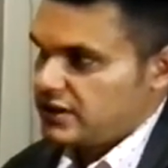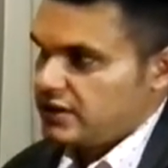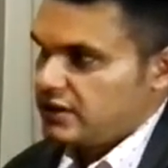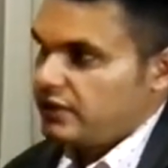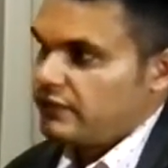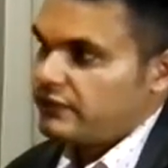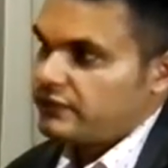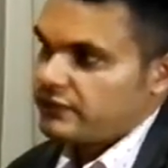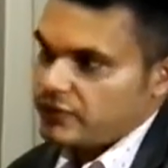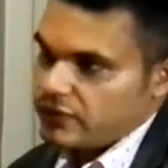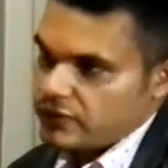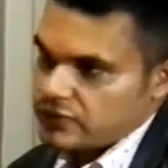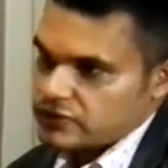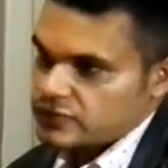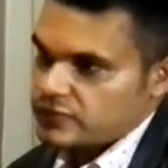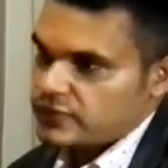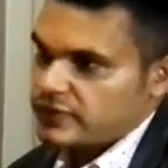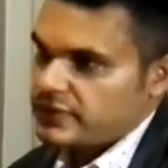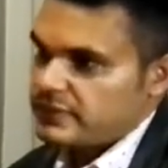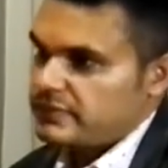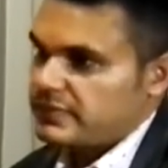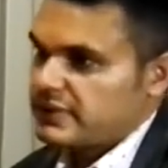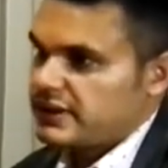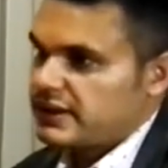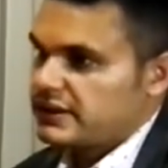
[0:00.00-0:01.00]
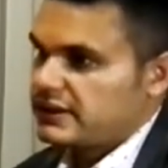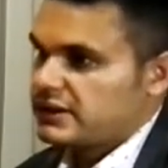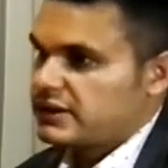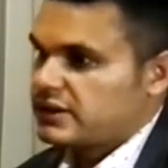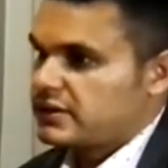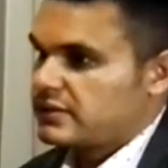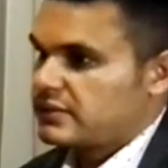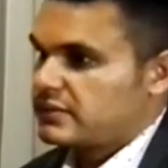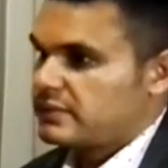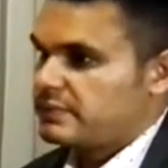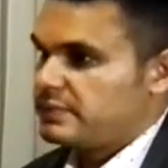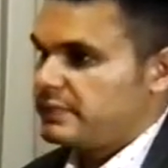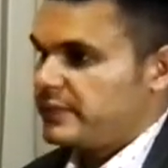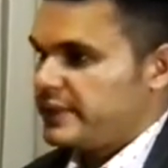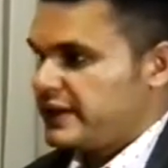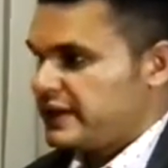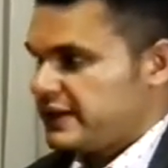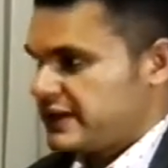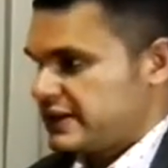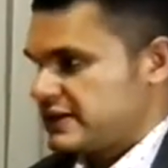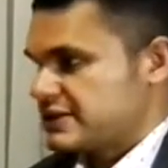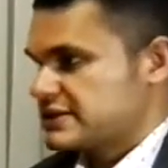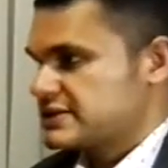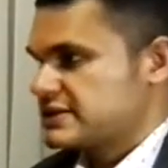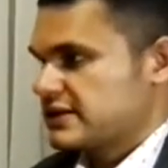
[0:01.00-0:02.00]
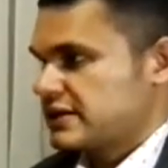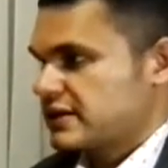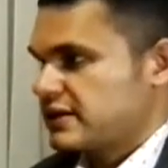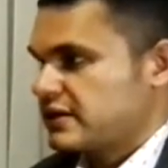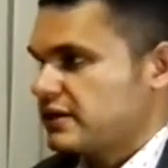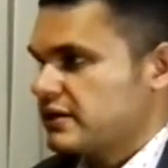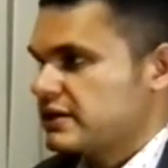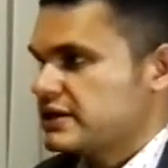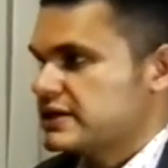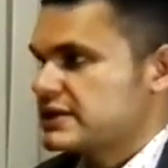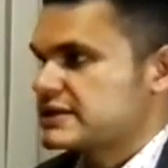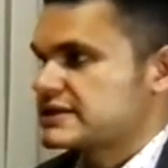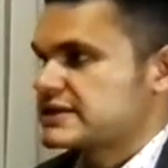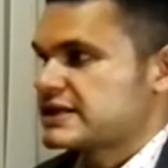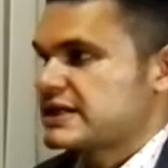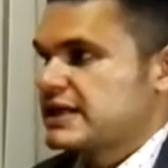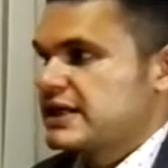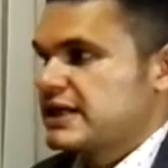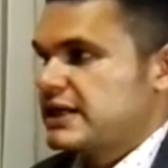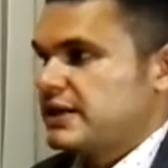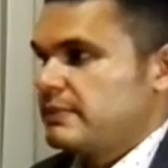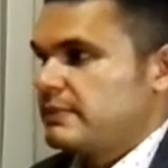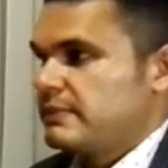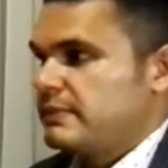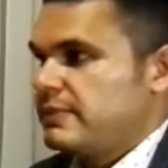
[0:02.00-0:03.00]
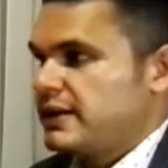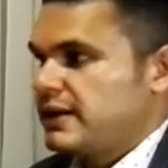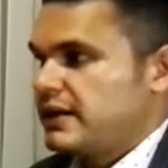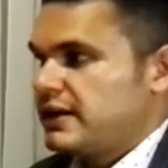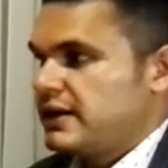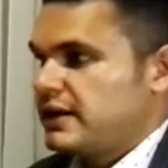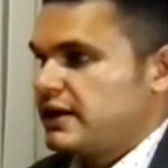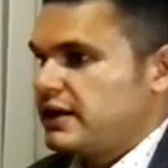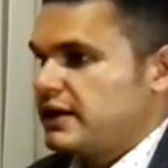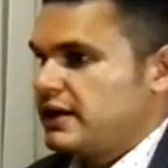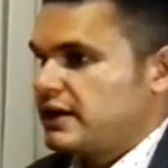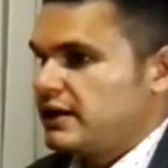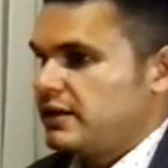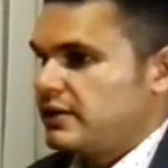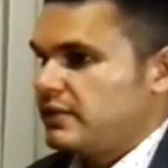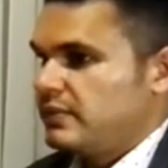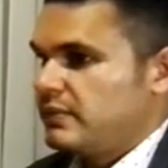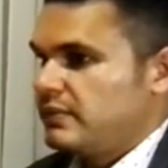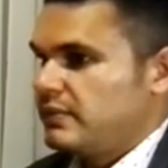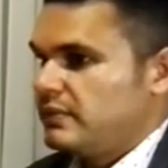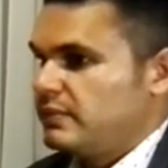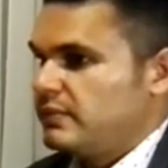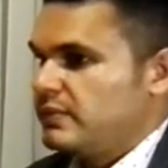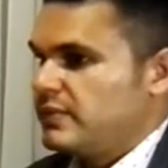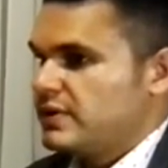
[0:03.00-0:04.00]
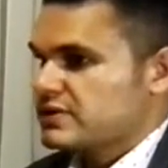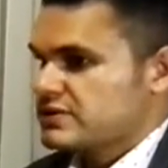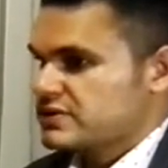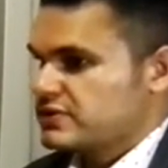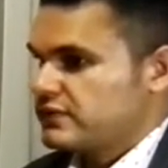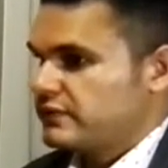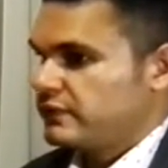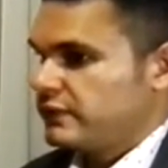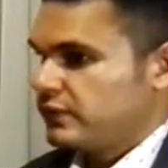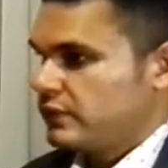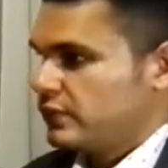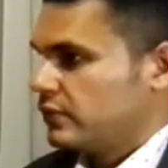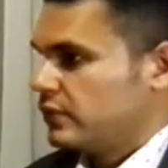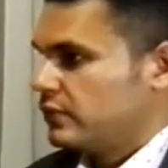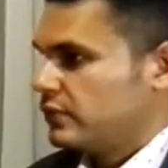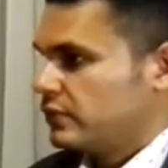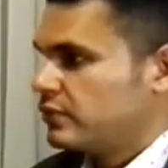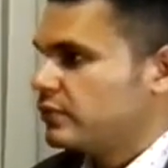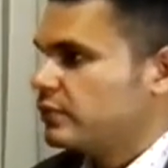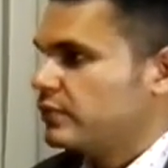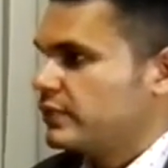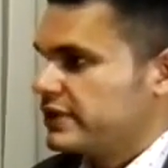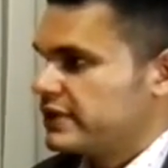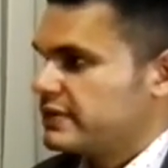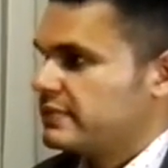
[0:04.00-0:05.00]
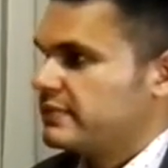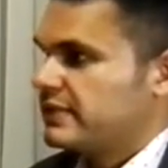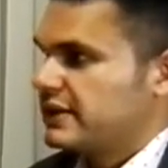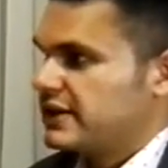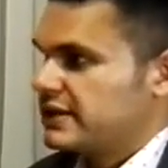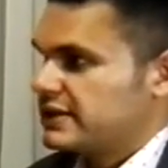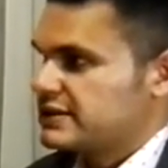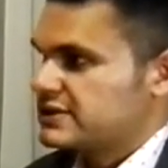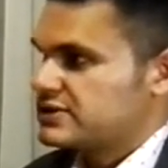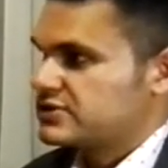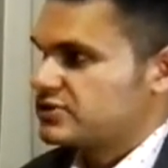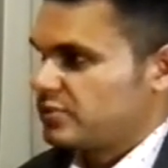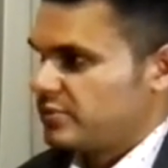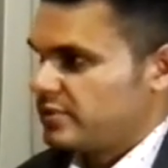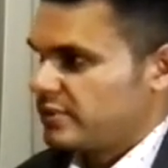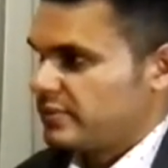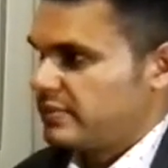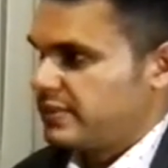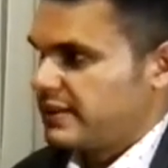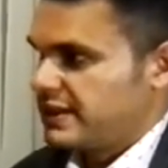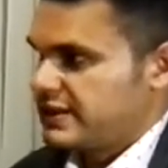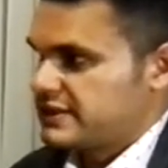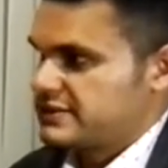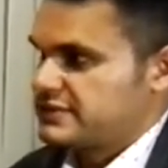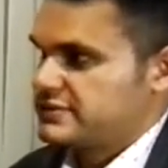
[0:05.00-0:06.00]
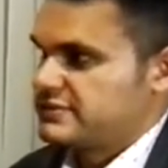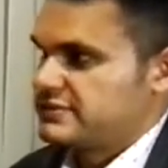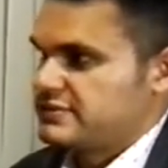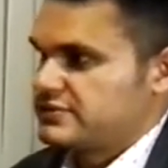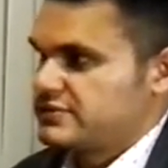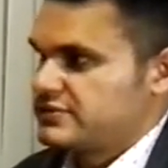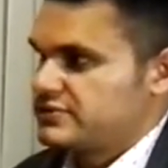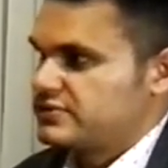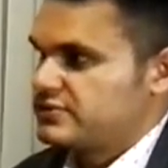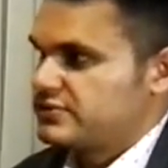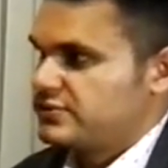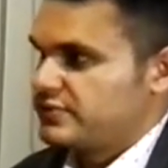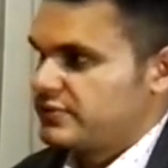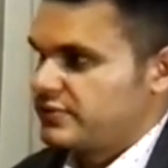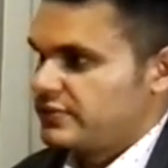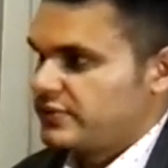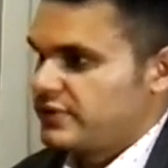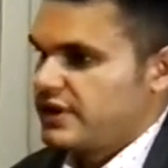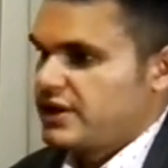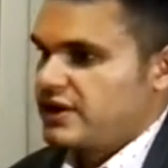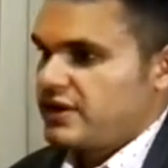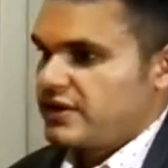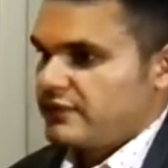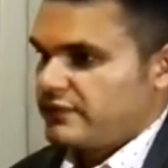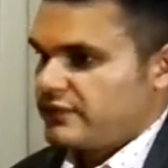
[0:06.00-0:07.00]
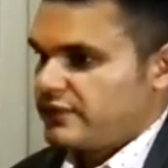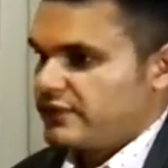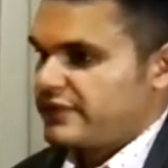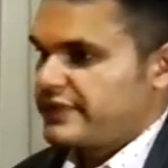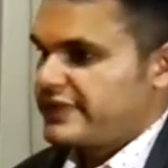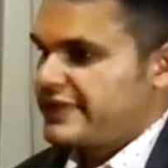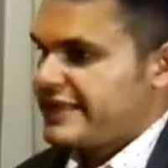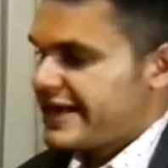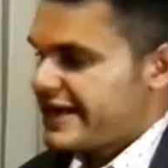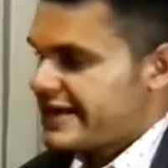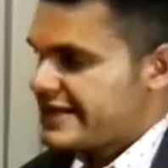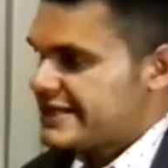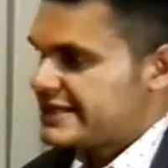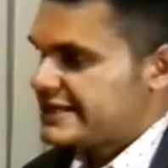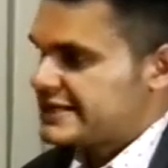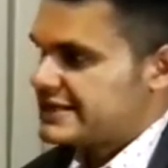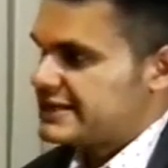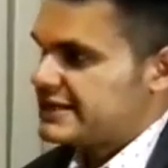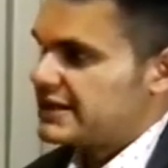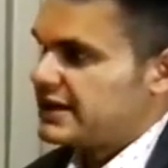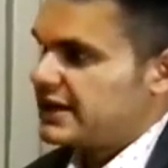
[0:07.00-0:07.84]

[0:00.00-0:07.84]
Of course, with my peers and colleagues, but most of all with my supervisors for they